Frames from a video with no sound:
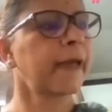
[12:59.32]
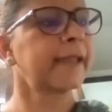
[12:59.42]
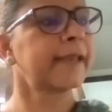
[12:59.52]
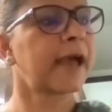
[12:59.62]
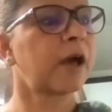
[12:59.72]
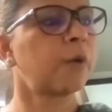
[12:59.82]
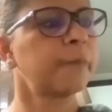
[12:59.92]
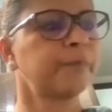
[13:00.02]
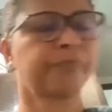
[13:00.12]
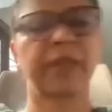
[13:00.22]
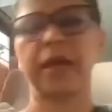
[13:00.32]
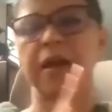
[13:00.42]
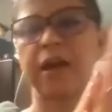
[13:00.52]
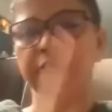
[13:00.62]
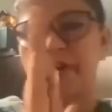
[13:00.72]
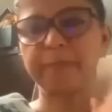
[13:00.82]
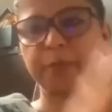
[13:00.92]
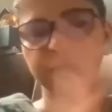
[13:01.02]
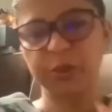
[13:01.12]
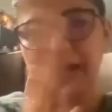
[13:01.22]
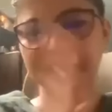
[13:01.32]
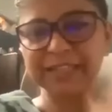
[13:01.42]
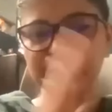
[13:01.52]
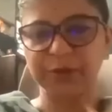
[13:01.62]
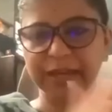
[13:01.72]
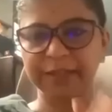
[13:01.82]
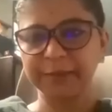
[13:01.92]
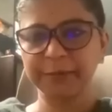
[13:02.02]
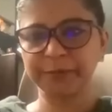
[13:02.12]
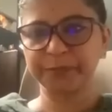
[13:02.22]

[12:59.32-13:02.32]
And now, rub both your hands together.